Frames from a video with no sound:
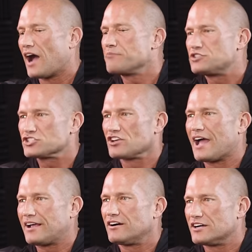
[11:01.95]
I'm just
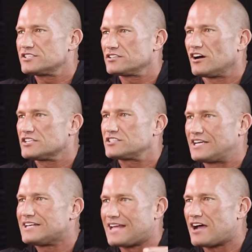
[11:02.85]
like let's let's
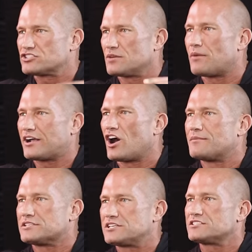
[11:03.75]
get down some like
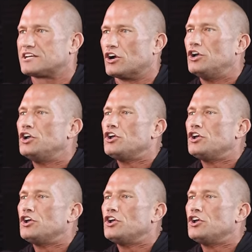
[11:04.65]
common sense here.